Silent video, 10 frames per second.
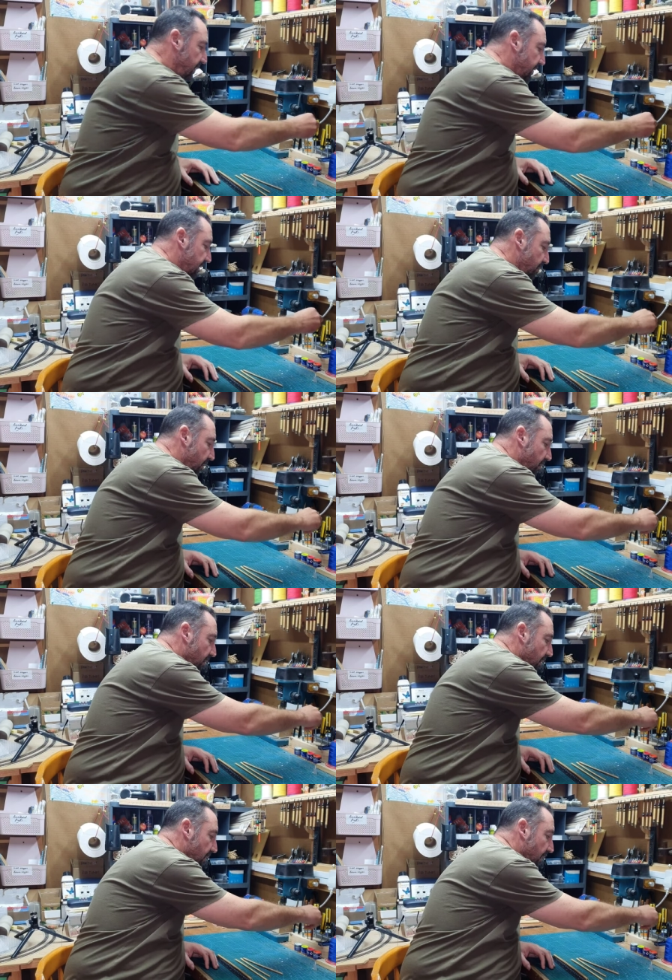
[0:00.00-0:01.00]
nice and
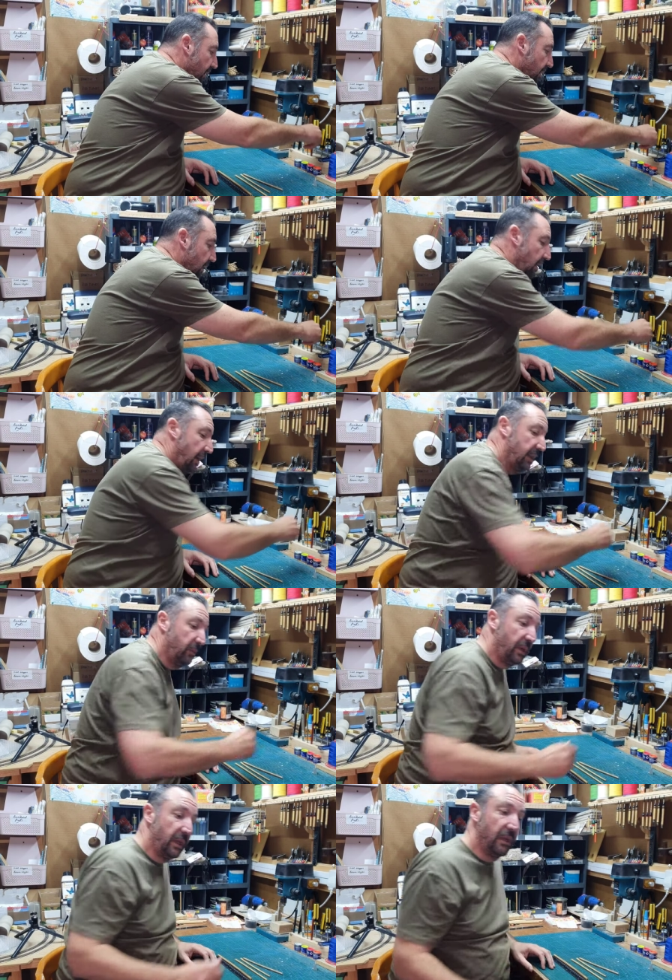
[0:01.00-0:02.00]
simple.
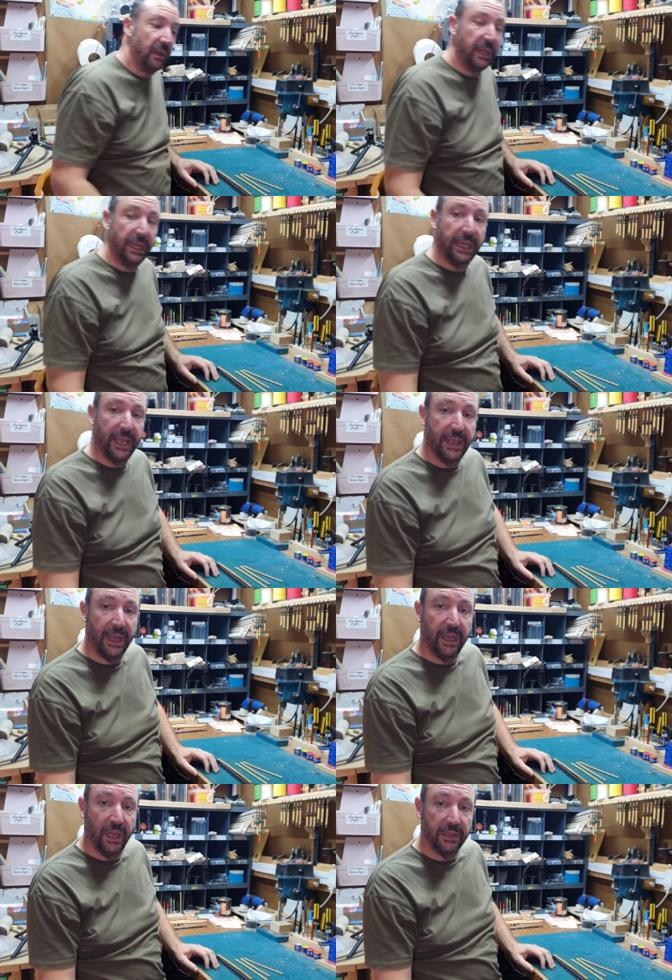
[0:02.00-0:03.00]
And then we're going to go and
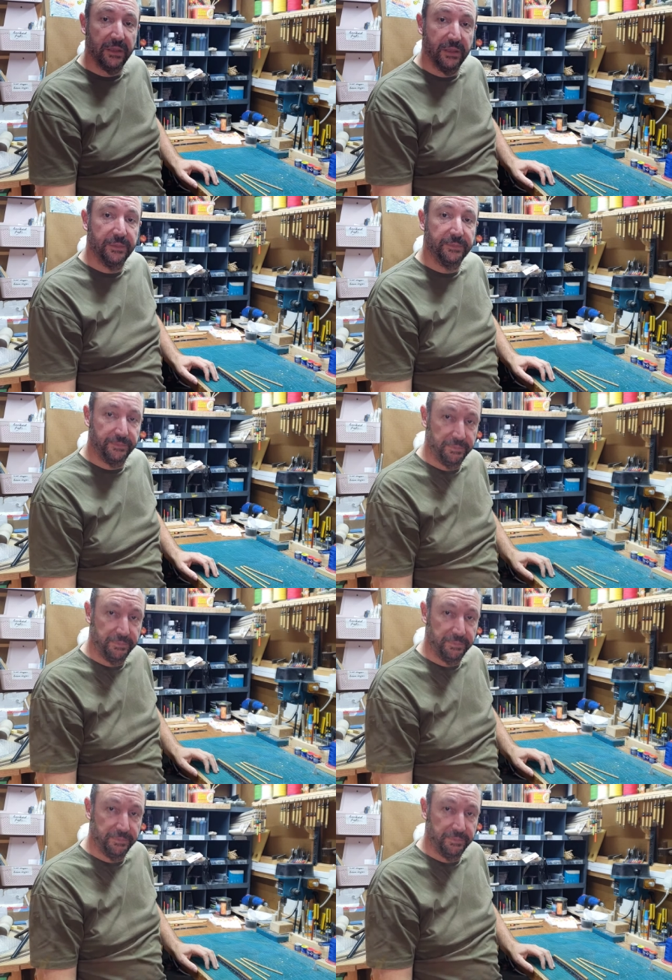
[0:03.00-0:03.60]
get that cut.